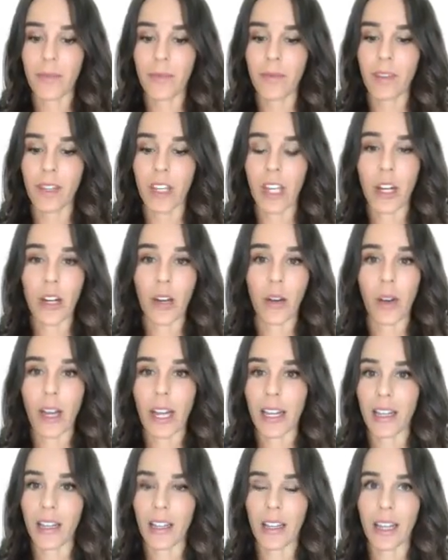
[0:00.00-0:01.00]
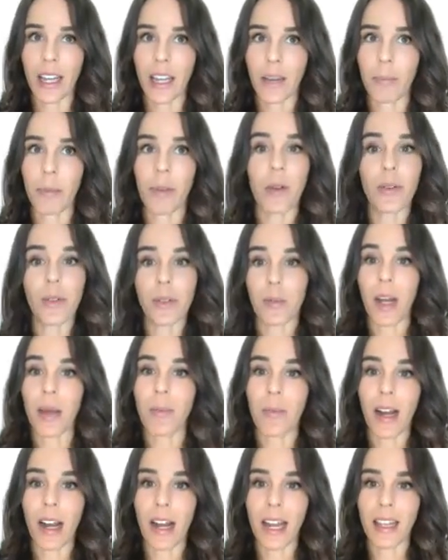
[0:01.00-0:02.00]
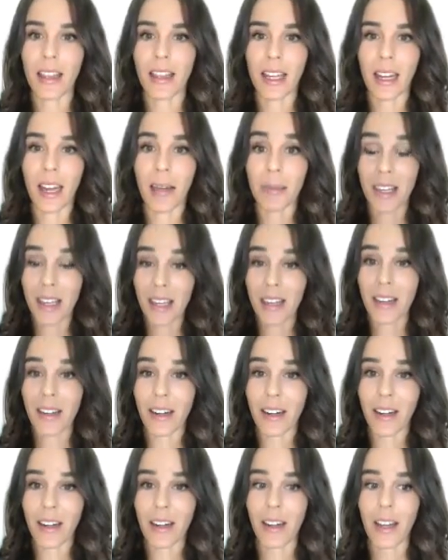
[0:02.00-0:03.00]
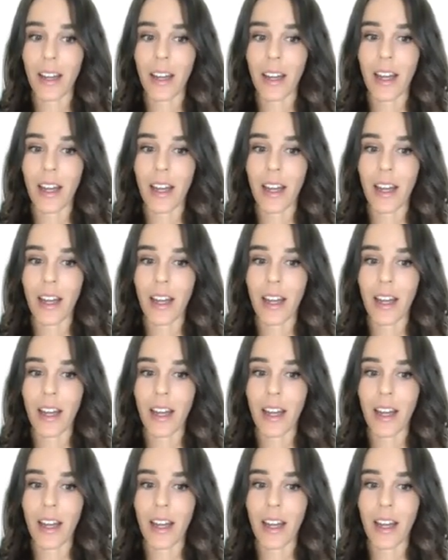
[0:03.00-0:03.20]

it blows my mind that I'm here,